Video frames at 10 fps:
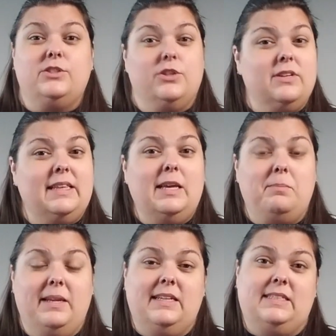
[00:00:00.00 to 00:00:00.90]

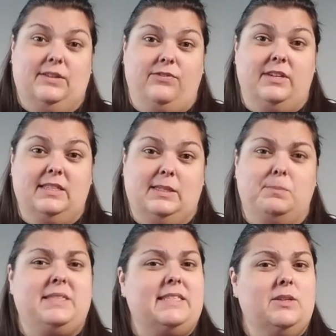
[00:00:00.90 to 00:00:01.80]
Certainly a bit of
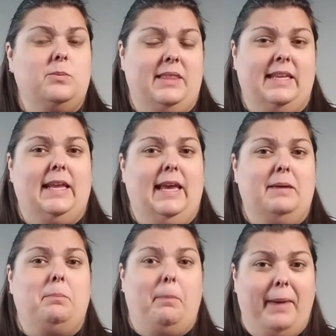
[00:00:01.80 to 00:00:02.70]
difference, but still within
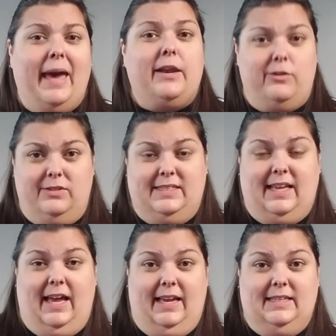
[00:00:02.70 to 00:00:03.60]
a pattern
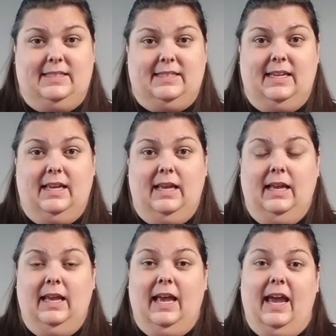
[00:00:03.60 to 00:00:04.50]
size.
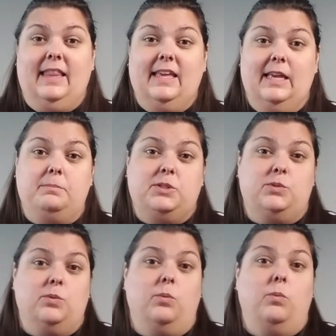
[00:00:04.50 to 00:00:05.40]
And the
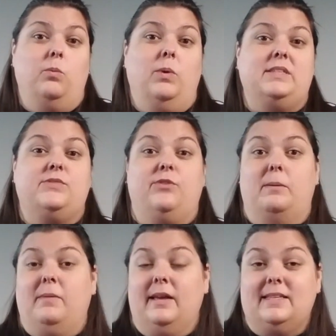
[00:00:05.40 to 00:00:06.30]
hips was
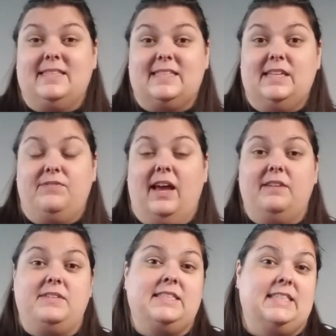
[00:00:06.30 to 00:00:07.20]
from
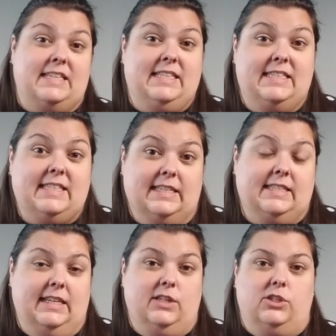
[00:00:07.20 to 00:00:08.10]
65 to
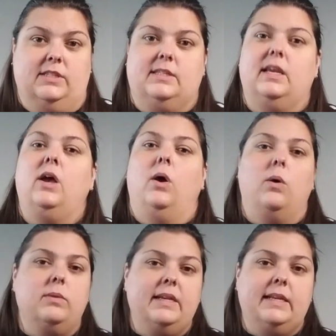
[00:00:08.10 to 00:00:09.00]
66 inches.
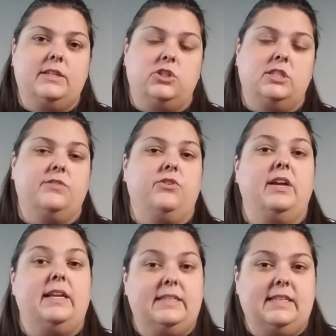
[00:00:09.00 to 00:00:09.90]
Only an inch
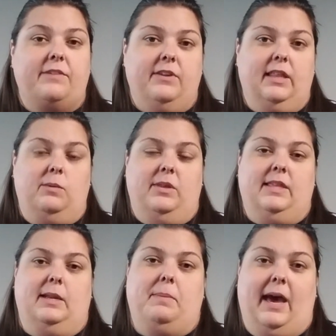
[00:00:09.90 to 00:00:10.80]
different and definitely
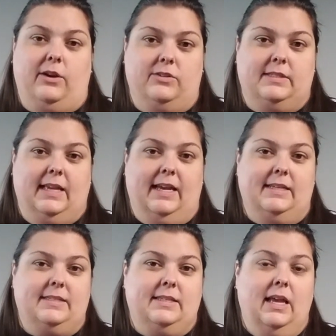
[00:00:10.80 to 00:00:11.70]
within a pattern
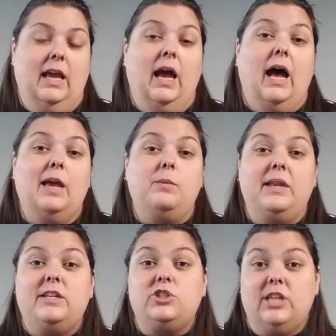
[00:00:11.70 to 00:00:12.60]
size. I
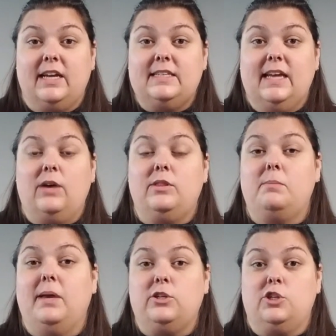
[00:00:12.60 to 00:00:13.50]
went and checked
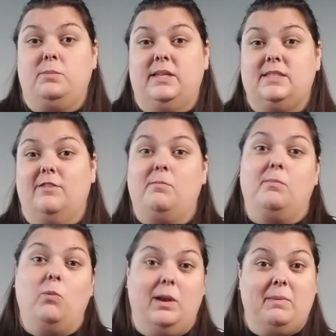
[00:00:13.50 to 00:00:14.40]
out the measurements
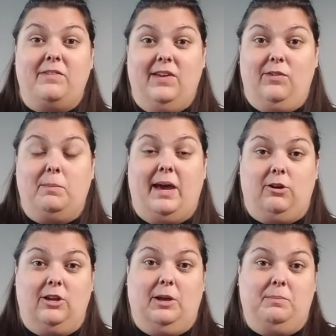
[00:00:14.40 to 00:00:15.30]
of one of my favorite
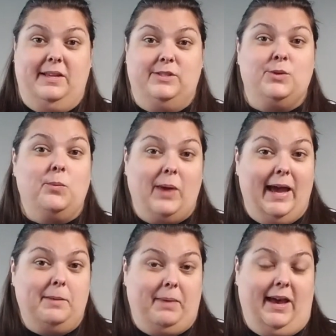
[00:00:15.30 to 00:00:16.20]
pattern companies,
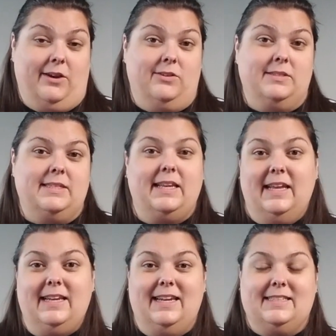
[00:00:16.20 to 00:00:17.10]
Rad Patterns,
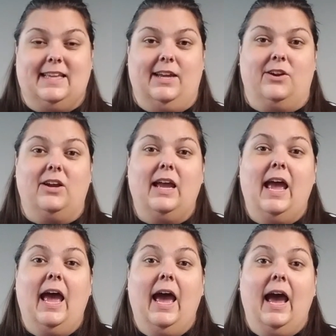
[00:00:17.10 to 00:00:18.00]
an indie
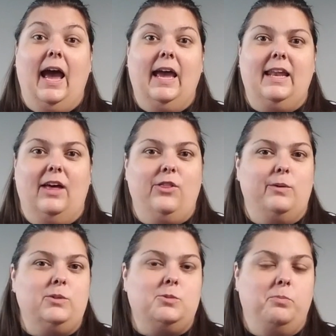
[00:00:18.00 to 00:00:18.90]
designer,
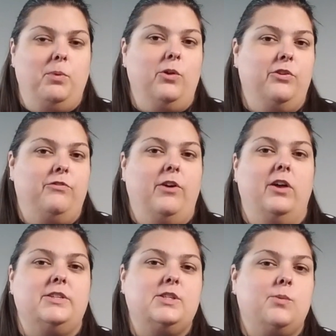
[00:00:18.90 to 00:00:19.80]
and those both
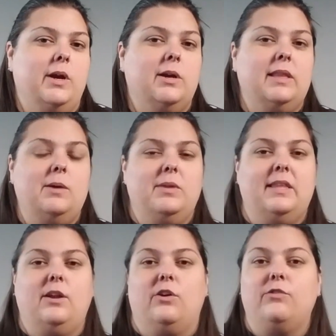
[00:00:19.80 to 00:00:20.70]
fall squarely
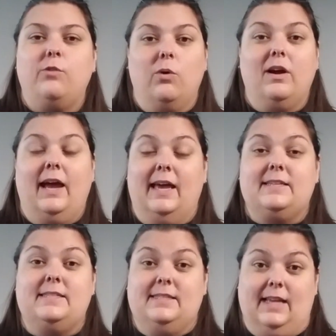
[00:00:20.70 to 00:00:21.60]
within her
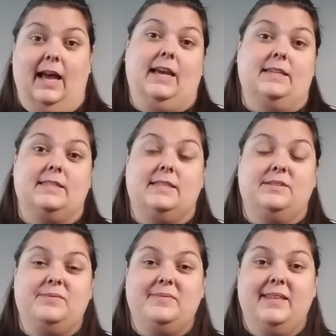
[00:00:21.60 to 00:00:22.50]
4X
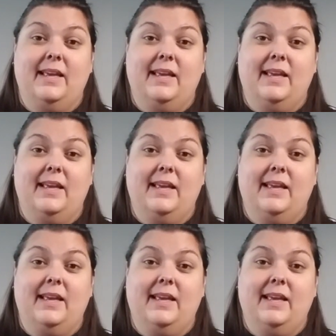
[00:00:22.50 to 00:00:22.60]
size.